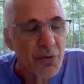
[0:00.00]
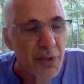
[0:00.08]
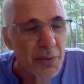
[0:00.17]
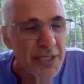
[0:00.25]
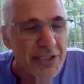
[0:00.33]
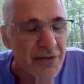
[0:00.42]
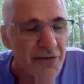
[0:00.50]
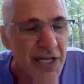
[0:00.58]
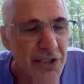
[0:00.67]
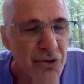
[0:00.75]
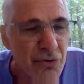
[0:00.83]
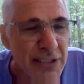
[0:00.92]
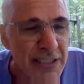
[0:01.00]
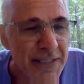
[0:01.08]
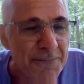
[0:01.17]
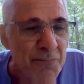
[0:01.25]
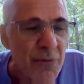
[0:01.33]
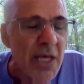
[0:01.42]
three weeks of
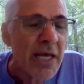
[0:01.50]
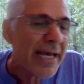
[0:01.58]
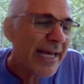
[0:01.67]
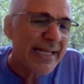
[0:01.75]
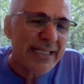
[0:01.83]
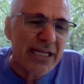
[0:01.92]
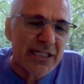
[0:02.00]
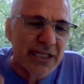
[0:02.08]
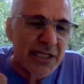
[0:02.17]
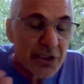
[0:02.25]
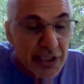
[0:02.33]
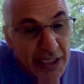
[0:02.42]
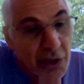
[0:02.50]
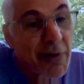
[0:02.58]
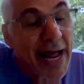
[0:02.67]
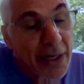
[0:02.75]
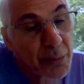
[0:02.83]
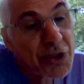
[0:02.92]
history, it, it right. can
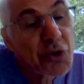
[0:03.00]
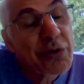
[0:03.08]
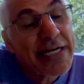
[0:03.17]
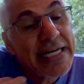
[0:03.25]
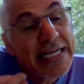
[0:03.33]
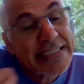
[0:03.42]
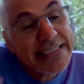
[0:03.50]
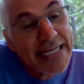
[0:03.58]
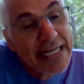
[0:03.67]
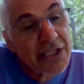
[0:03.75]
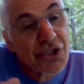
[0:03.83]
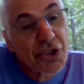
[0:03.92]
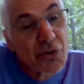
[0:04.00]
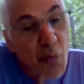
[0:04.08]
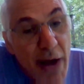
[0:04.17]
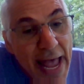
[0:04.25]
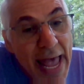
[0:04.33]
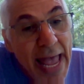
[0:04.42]
interact with you in an intelligent
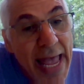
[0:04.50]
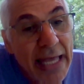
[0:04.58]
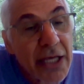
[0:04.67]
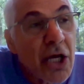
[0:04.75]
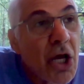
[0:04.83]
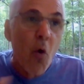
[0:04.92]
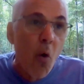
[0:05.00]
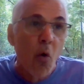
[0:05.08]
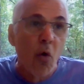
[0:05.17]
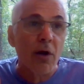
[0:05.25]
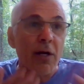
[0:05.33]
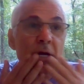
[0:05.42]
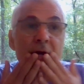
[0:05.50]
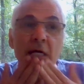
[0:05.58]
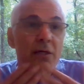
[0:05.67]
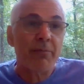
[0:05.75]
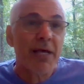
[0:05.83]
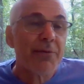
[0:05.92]
way. Or
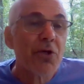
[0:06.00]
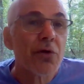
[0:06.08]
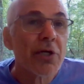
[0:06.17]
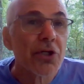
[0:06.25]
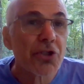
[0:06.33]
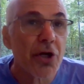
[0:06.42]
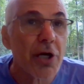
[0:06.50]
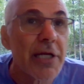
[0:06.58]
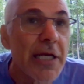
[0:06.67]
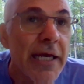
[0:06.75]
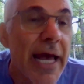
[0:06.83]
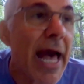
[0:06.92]
maybe you're an attorney